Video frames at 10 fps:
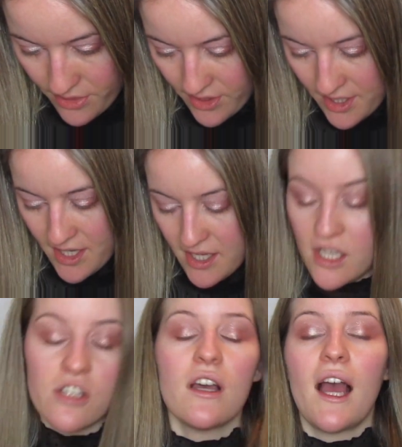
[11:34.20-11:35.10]

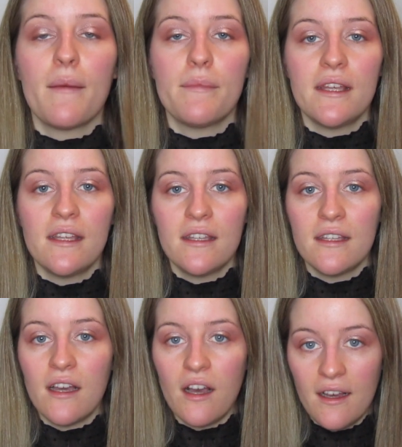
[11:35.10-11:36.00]
the
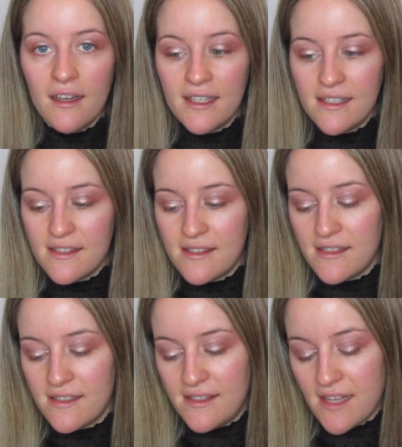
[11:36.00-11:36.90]
Happy Eyes
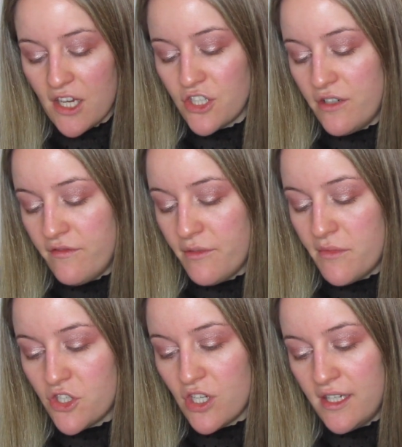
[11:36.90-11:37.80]
section from
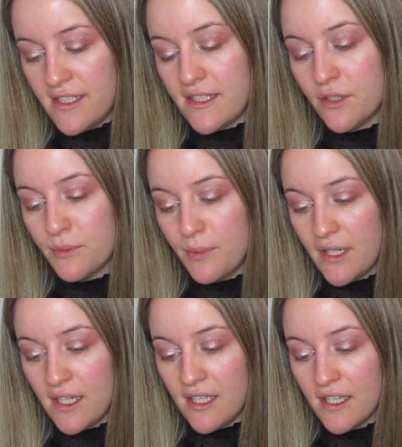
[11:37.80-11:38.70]
the Charlotte
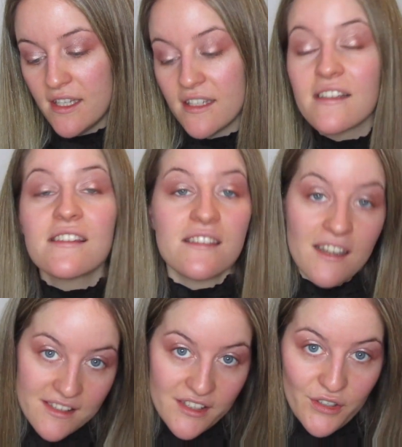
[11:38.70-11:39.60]
Tilbury
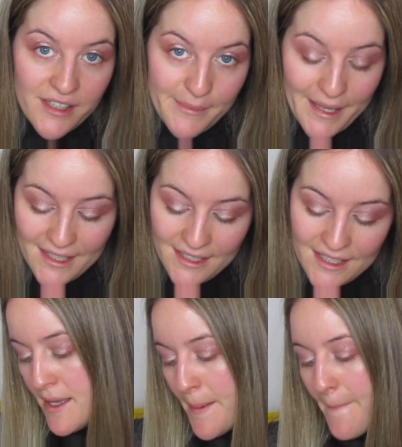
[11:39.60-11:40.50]
Stars in Your Eyes palette.
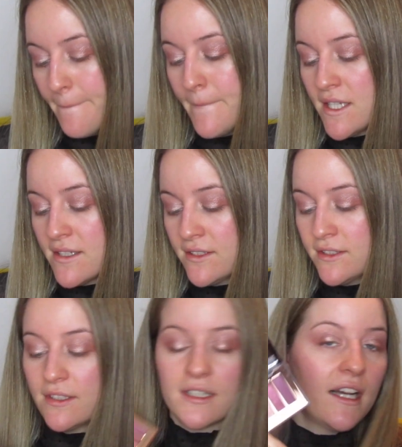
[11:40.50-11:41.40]

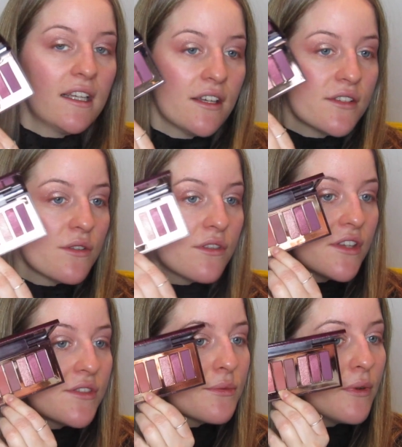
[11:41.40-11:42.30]
Middle colour, so
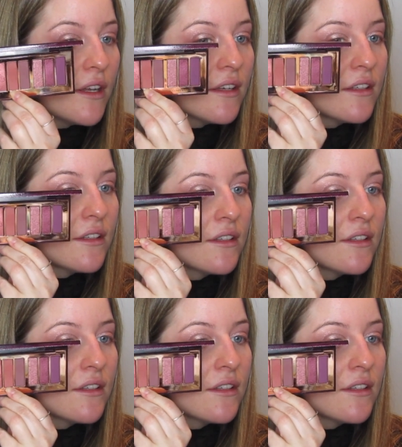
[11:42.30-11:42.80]
this one.